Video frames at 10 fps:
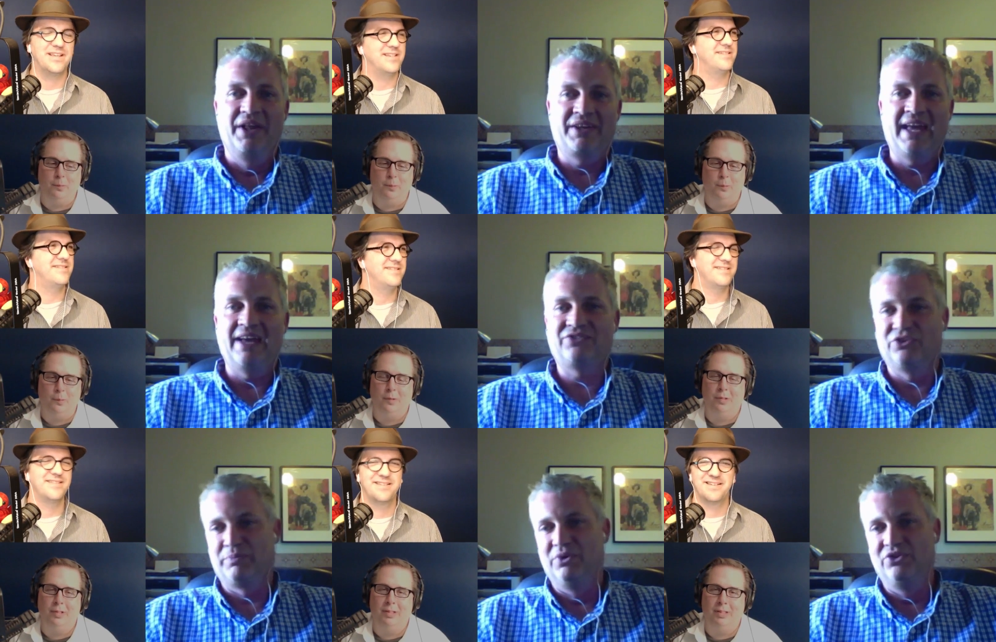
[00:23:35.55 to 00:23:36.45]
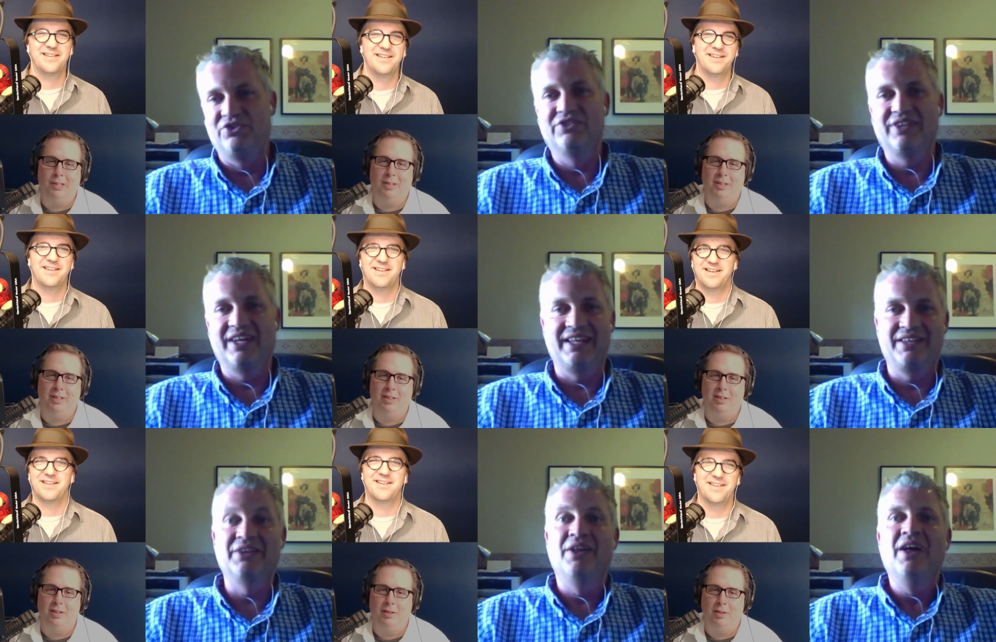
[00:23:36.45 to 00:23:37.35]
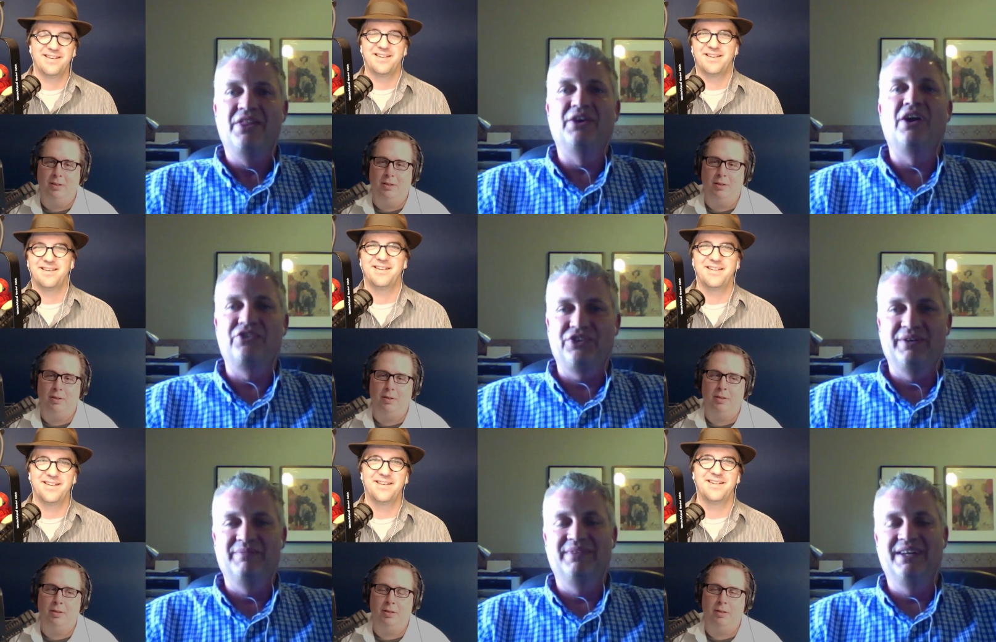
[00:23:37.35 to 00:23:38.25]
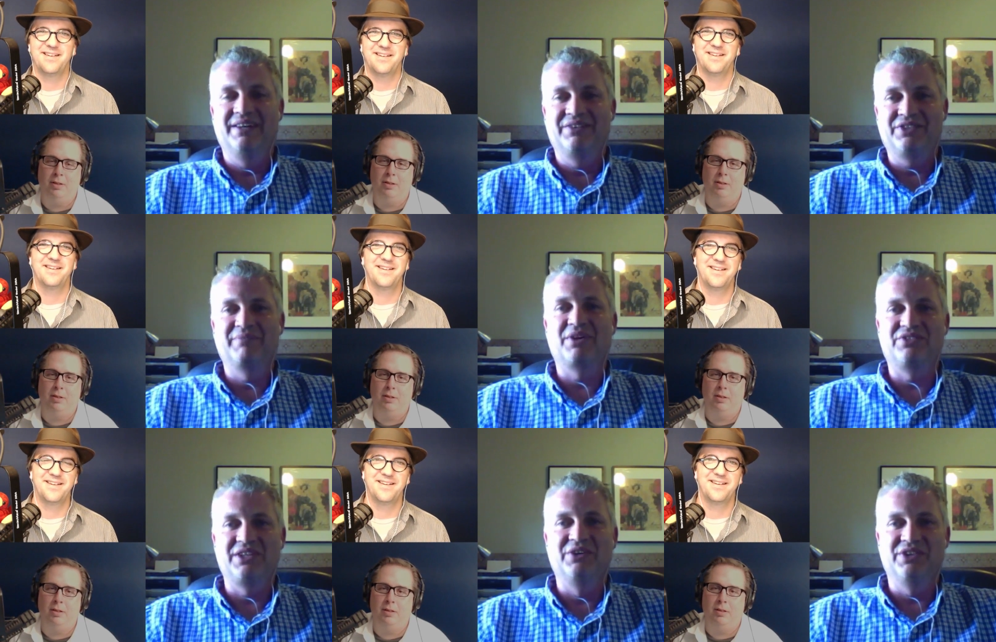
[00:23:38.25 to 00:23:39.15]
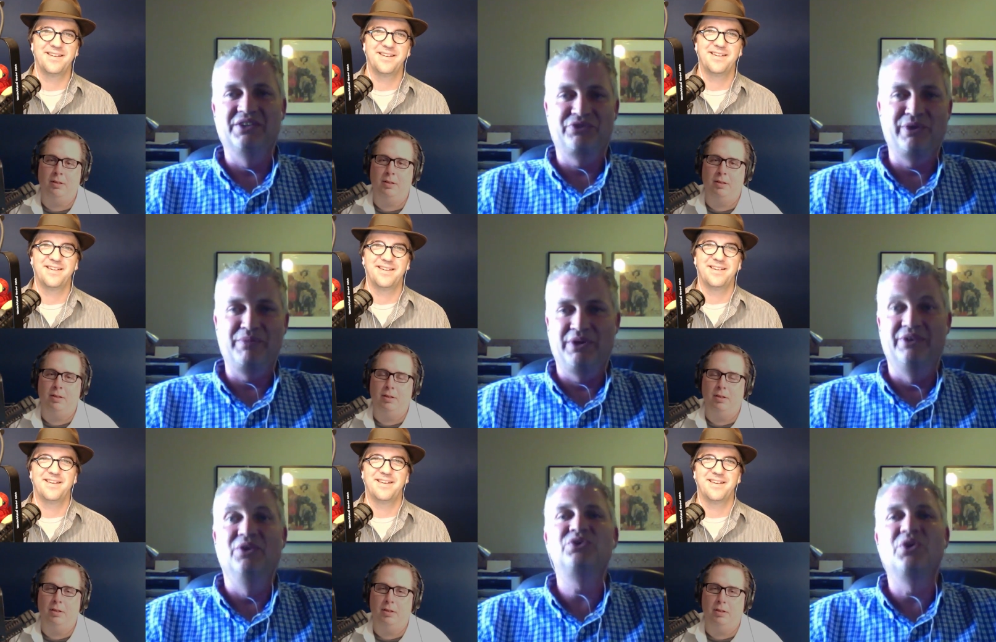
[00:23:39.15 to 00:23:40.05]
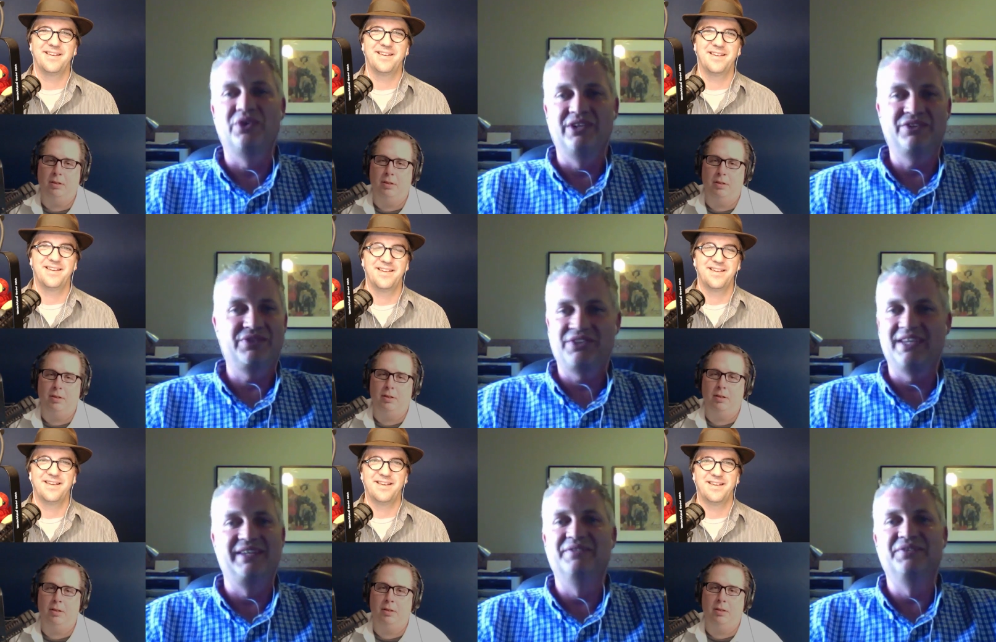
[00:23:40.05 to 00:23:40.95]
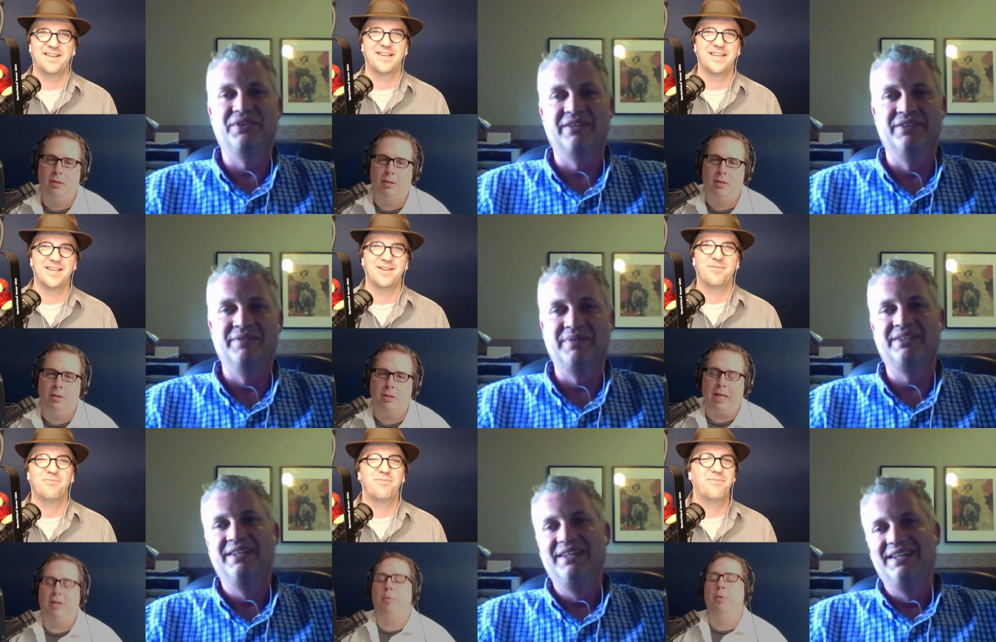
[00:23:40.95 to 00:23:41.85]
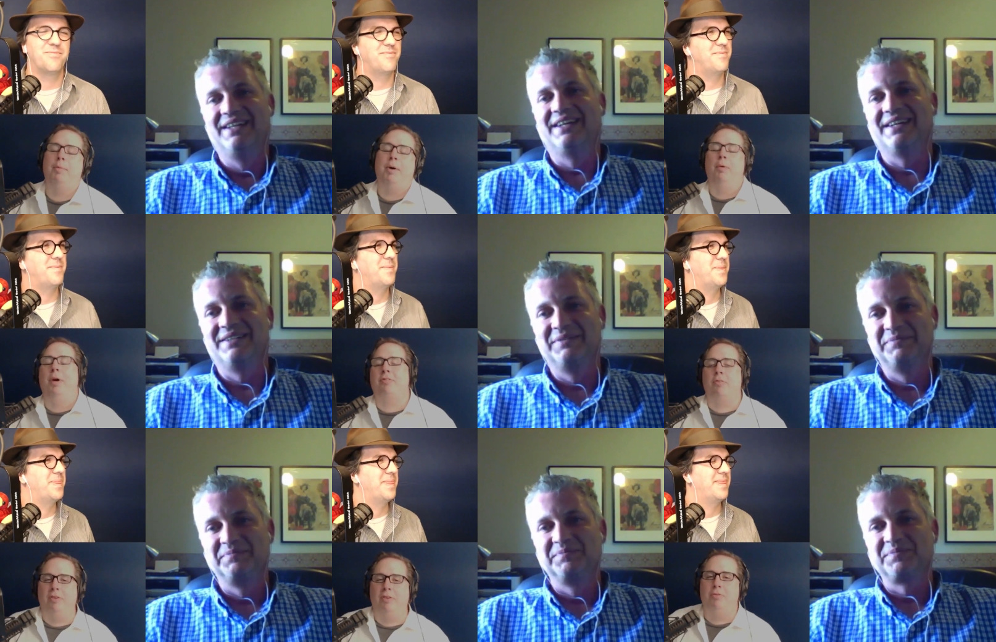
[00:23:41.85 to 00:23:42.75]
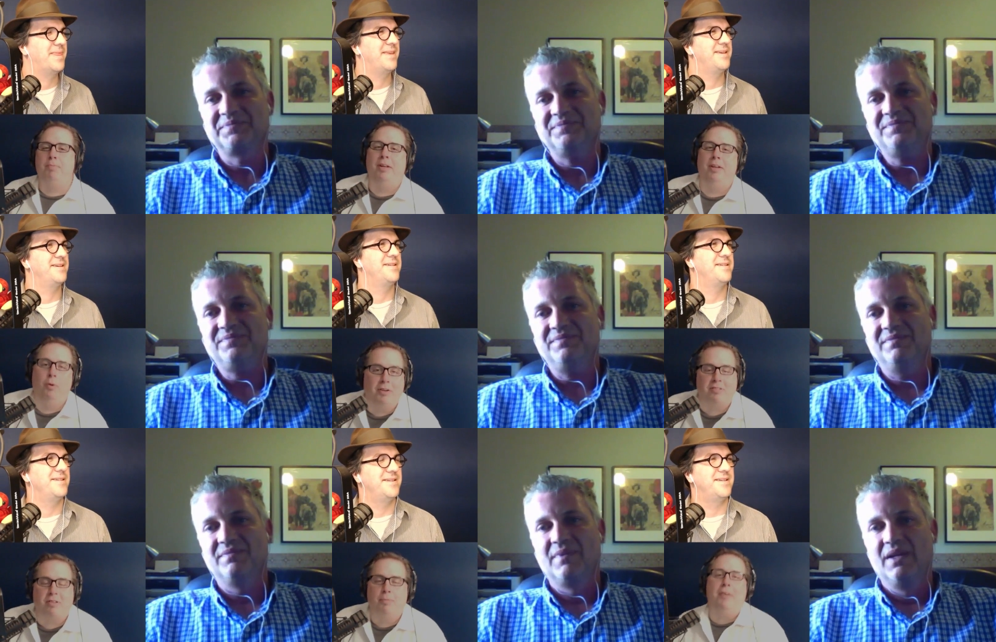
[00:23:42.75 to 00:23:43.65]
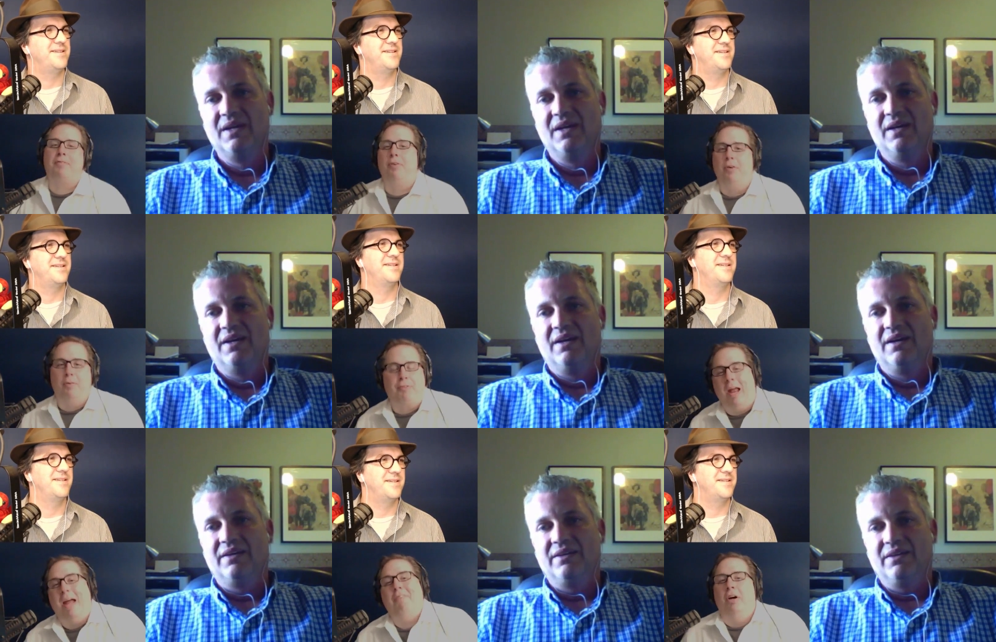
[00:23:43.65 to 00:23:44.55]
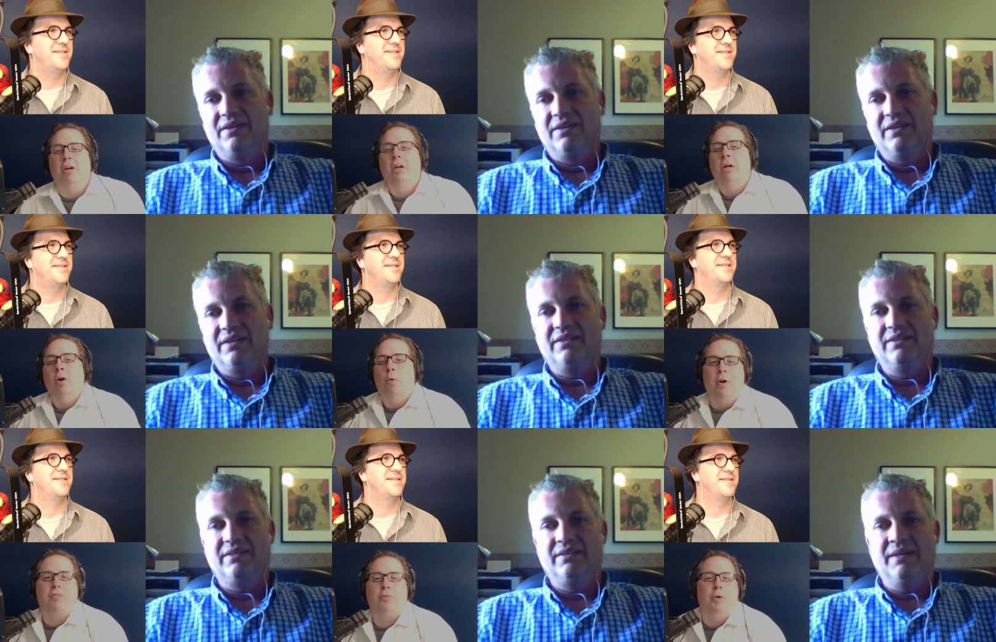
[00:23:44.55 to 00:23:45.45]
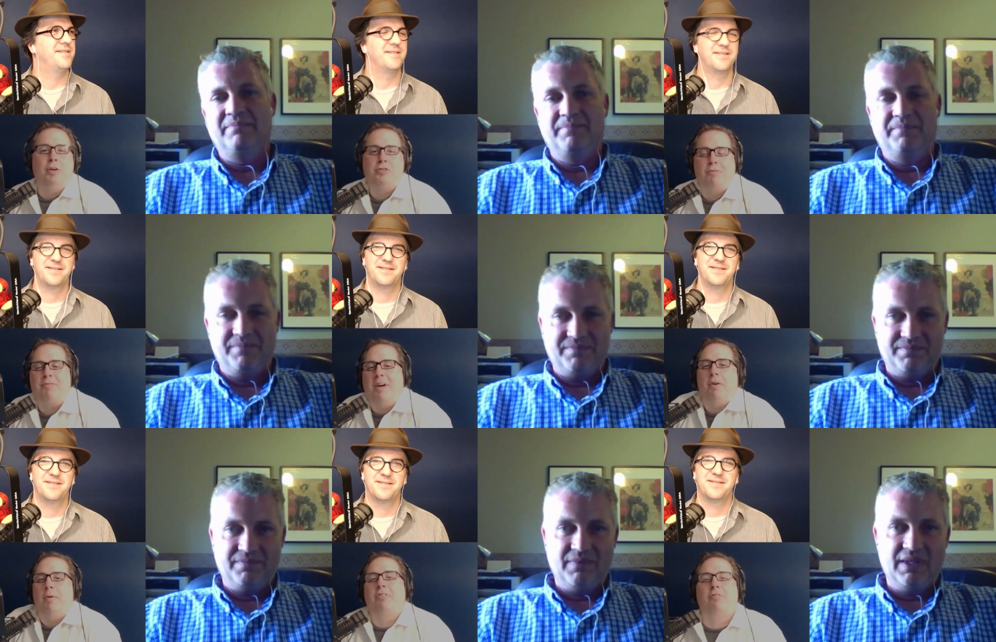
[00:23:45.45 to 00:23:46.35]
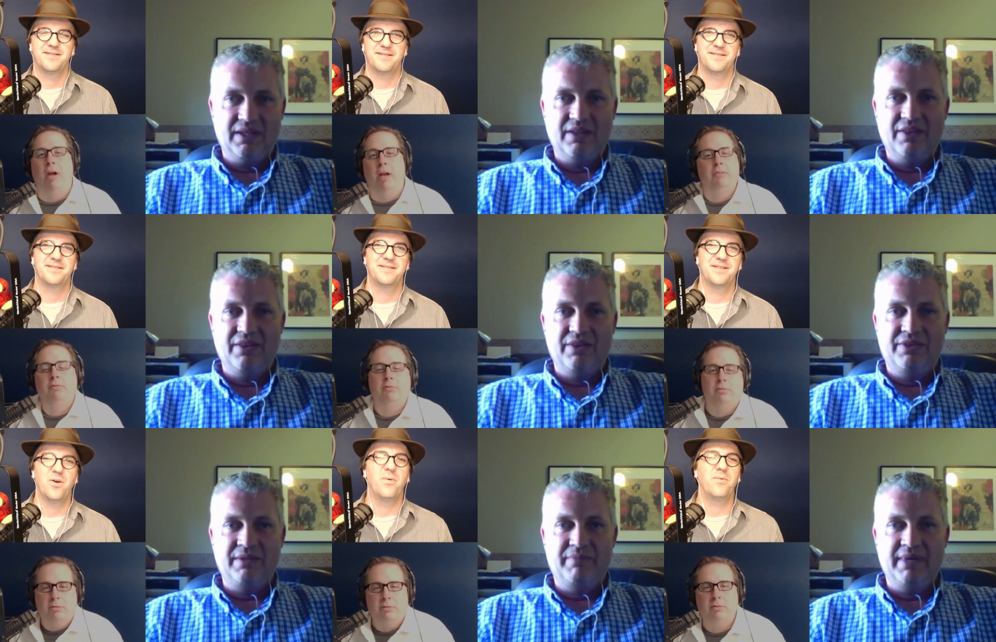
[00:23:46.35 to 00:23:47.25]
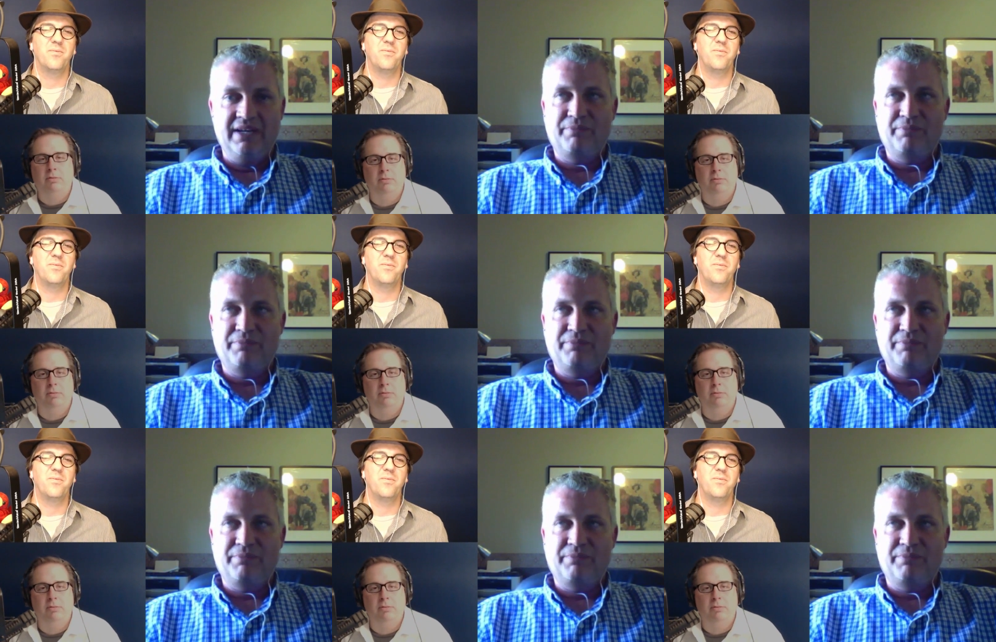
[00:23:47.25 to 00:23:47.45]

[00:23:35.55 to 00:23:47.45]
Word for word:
Speaker 1: the... cast aspersions on any. There, there are some uh, some casinos on the strip that are notorious for taking forever. Okay,
Speaker 2: now what about restaurants? You've been there once a month for forever. Where's Where's your favorite restaurant?
Speaker 1: The well, oh, best.